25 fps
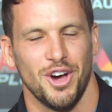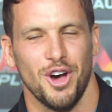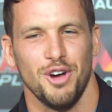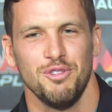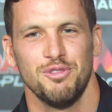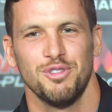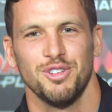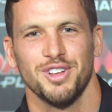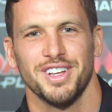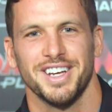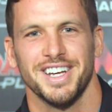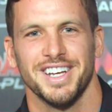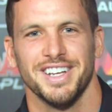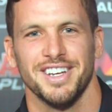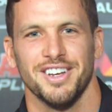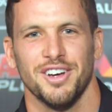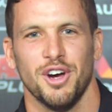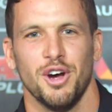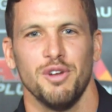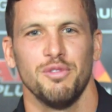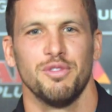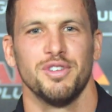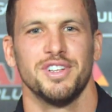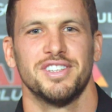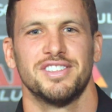Hopefully, and
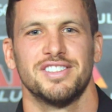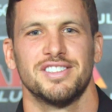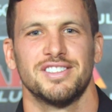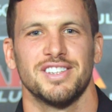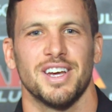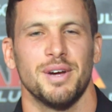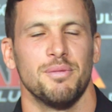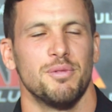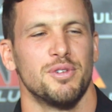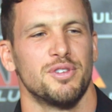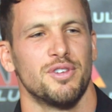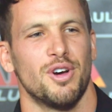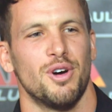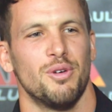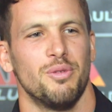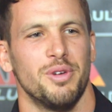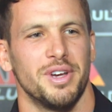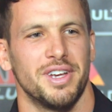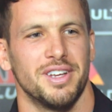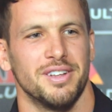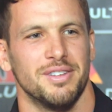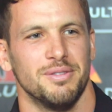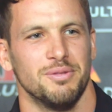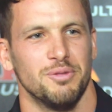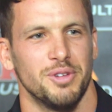hopefully it's the same result.
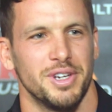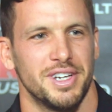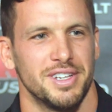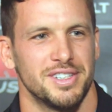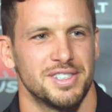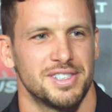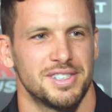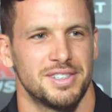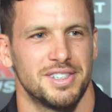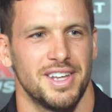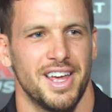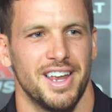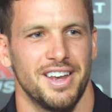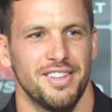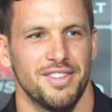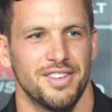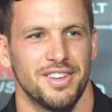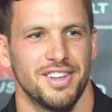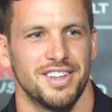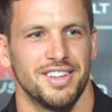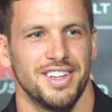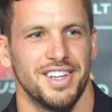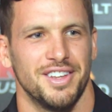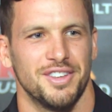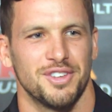We can stand
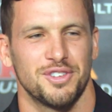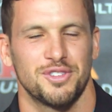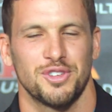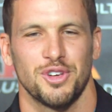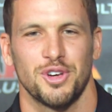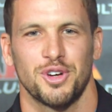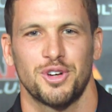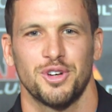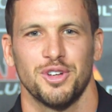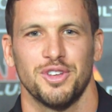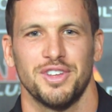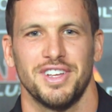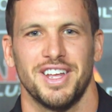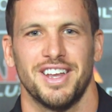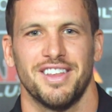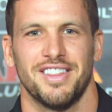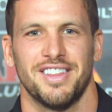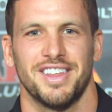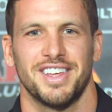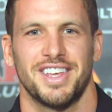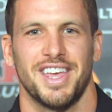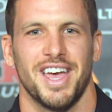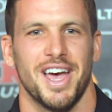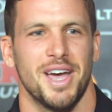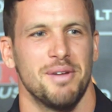in the circle at the end
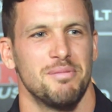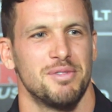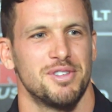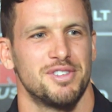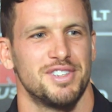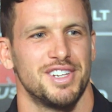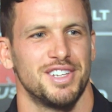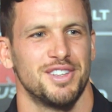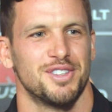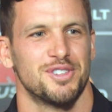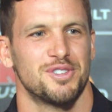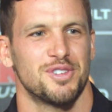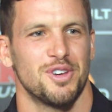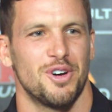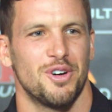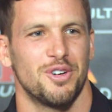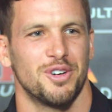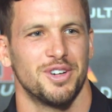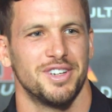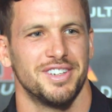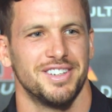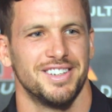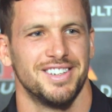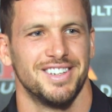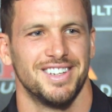of the game and sing the
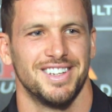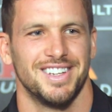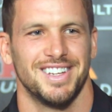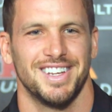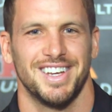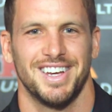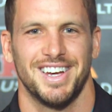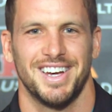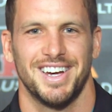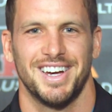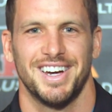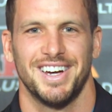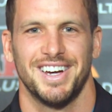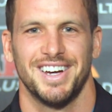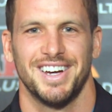song and